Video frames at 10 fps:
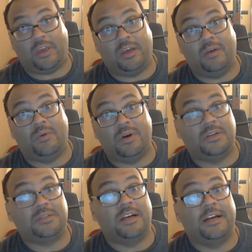it
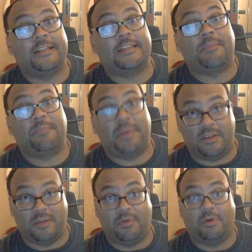was
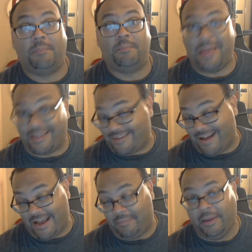undependable, big
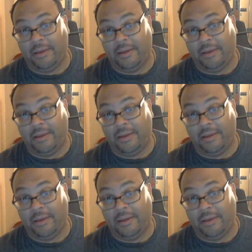time.